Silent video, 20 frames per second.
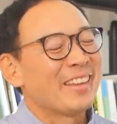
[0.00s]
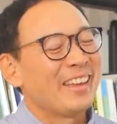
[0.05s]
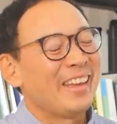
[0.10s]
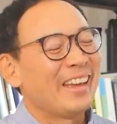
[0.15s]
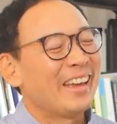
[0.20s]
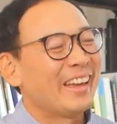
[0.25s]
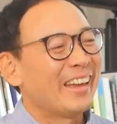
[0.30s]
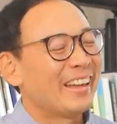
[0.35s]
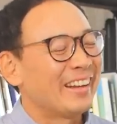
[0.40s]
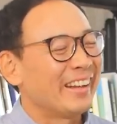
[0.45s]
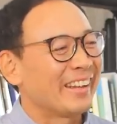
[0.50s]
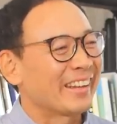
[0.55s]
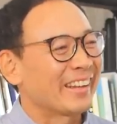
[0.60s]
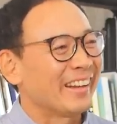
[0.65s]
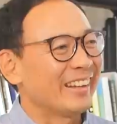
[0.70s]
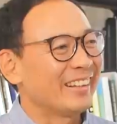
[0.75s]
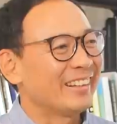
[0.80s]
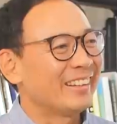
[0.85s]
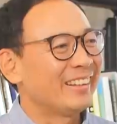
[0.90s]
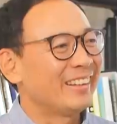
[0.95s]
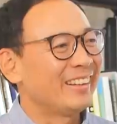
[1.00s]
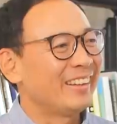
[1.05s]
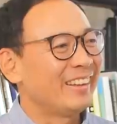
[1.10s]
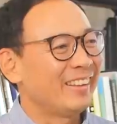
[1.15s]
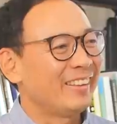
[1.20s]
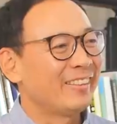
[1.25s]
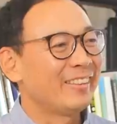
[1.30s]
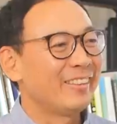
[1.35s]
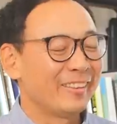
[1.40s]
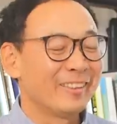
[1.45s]
And I kind of
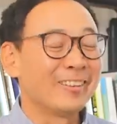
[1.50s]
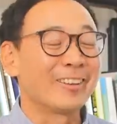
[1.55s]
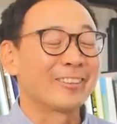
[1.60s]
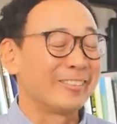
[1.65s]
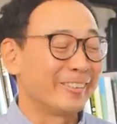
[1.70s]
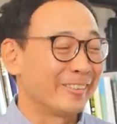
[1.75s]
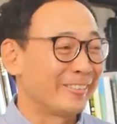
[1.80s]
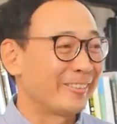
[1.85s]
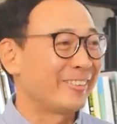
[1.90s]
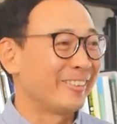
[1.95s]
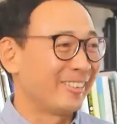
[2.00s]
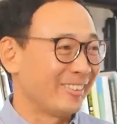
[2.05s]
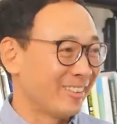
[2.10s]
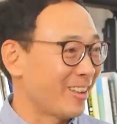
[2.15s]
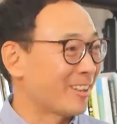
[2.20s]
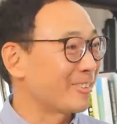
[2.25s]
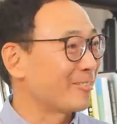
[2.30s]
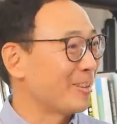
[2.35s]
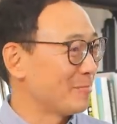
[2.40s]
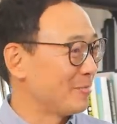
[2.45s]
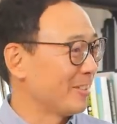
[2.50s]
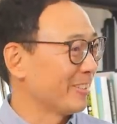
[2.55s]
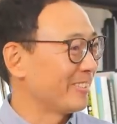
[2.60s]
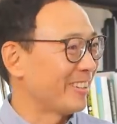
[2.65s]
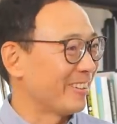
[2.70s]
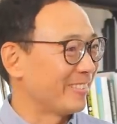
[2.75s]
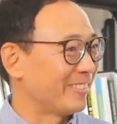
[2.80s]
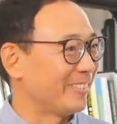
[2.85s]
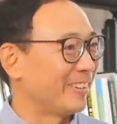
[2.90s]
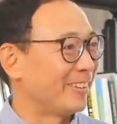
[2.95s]
uh, look. There's a lot of great books
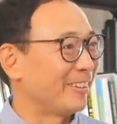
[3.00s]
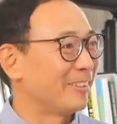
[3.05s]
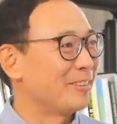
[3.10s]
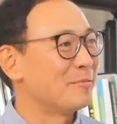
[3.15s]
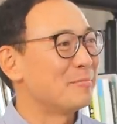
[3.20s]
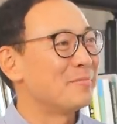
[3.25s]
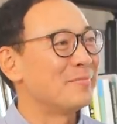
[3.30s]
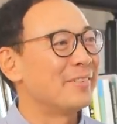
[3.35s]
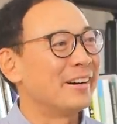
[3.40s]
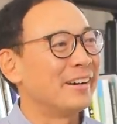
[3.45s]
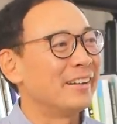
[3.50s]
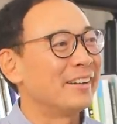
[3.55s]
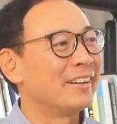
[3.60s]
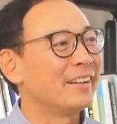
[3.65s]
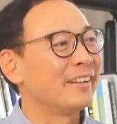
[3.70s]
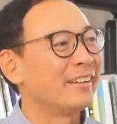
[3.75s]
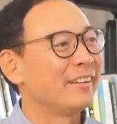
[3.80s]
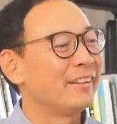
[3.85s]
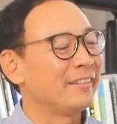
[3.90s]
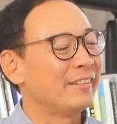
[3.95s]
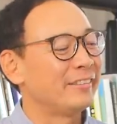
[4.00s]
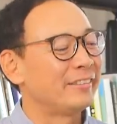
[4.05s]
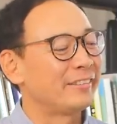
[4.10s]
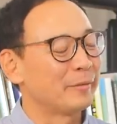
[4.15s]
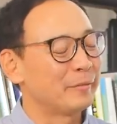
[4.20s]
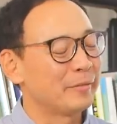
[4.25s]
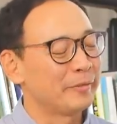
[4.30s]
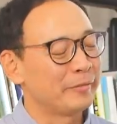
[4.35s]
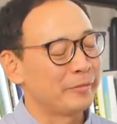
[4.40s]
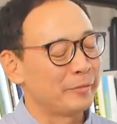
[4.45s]
out there, but
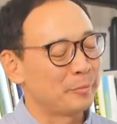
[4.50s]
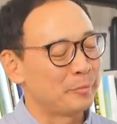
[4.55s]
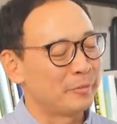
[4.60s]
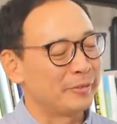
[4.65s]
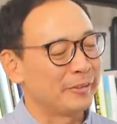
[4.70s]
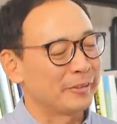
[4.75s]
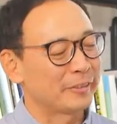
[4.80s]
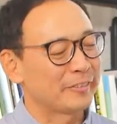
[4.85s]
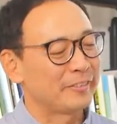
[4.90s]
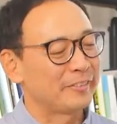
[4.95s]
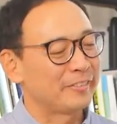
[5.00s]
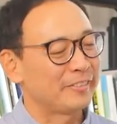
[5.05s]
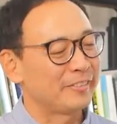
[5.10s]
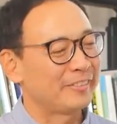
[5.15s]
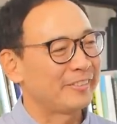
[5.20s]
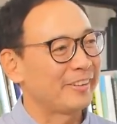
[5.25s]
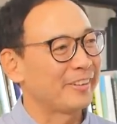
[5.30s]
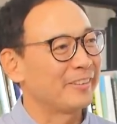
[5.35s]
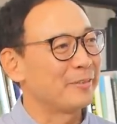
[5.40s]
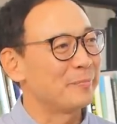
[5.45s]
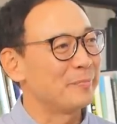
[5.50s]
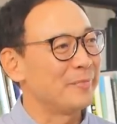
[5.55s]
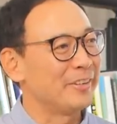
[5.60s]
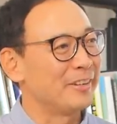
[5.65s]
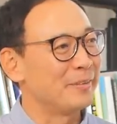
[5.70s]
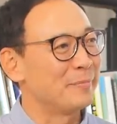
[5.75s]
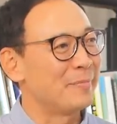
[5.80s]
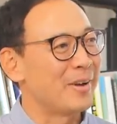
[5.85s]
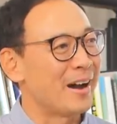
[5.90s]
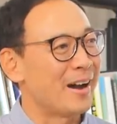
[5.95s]
some of the books tend to
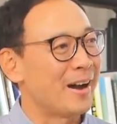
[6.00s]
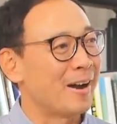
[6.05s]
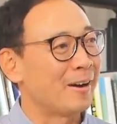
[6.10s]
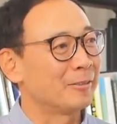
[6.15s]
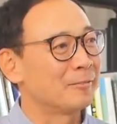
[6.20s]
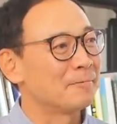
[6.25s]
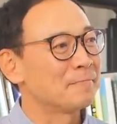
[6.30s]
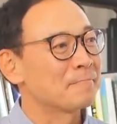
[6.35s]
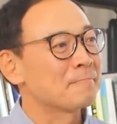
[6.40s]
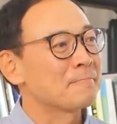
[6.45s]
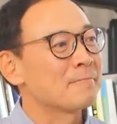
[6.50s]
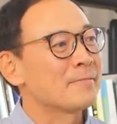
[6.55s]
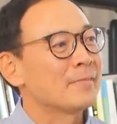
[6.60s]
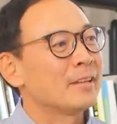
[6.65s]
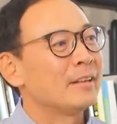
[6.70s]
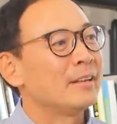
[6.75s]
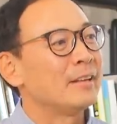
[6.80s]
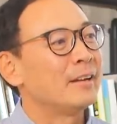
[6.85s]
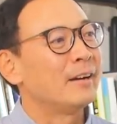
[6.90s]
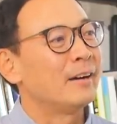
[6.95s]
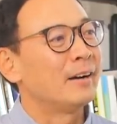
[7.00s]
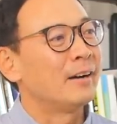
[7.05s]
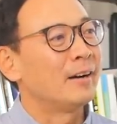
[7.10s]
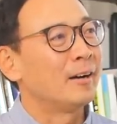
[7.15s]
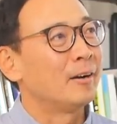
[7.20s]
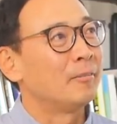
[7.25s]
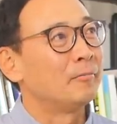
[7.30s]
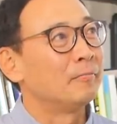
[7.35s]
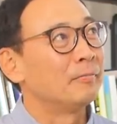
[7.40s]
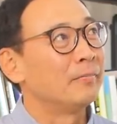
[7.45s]
be about,
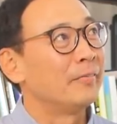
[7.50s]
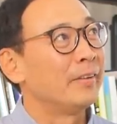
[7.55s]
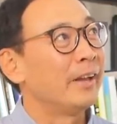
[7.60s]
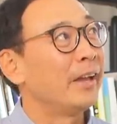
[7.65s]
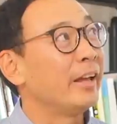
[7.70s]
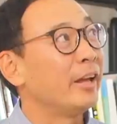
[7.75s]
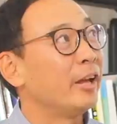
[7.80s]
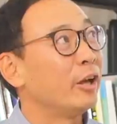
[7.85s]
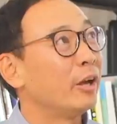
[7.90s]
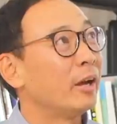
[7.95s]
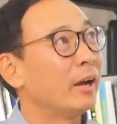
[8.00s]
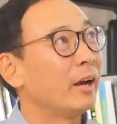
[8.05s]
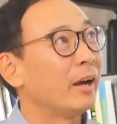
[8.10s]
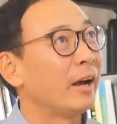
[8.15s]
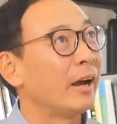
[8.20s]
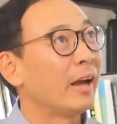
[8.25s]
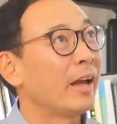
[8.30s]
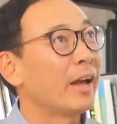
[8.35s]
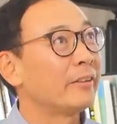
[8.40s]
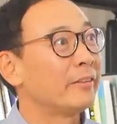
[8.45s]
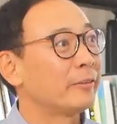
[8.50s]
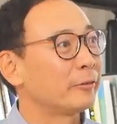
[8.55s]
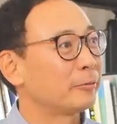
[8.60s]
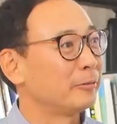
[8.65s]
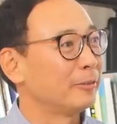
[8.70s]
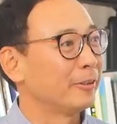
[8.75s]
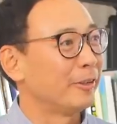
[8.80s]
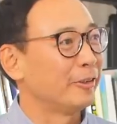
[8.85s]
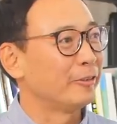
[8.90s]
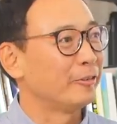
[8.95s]
um, hey, I had this
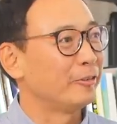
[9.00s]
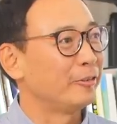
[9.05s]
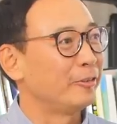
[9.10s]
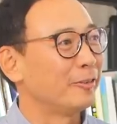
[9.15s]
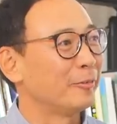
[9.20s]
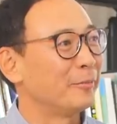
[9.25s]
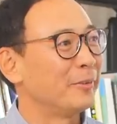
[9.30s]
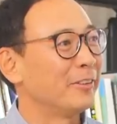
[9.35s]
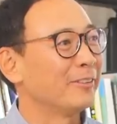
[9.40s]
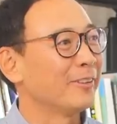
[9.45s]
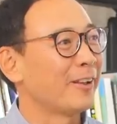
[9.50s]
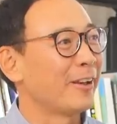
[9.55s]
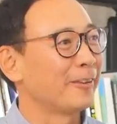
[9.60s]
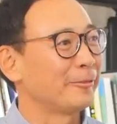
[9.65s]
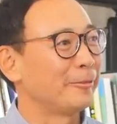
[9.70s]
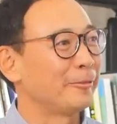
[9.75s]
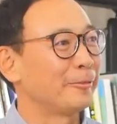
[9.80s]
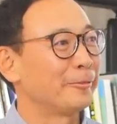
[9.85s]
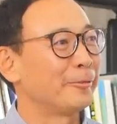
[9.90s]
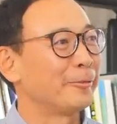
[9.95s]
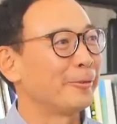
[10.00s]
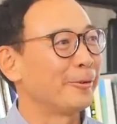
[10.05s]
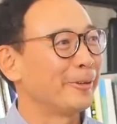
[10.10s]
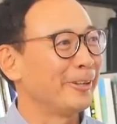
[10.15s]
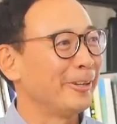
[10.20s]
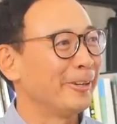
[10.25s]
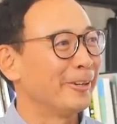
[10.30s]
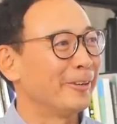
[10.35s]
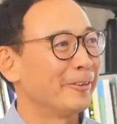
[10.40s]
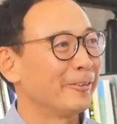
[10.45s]
relationship. It lasted for 40
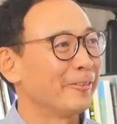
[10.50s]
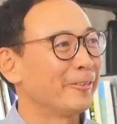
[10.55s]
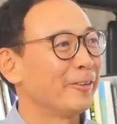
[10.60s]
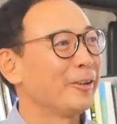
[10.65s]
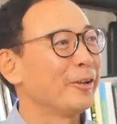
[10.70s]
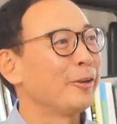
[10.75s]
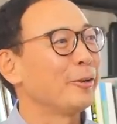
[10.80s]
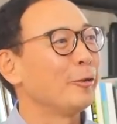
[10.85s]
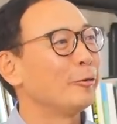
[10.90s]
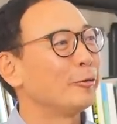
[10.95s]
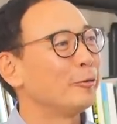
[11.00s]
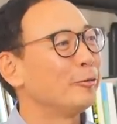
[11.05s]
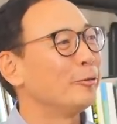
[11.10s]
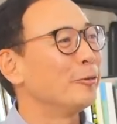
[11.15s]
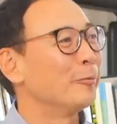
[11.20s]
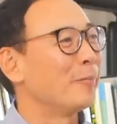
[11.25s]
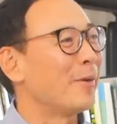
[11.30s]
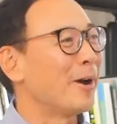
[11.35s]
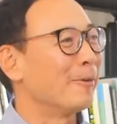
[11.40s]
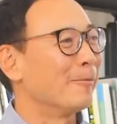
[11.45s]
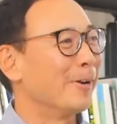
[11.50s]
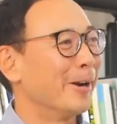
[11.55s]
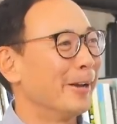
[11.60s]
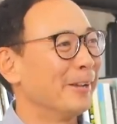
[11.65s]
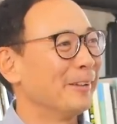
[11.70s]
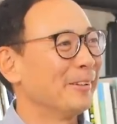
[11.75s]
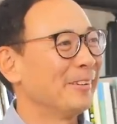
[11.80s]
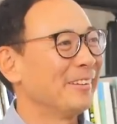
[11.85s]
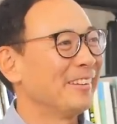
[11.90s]
years. You should do it my way.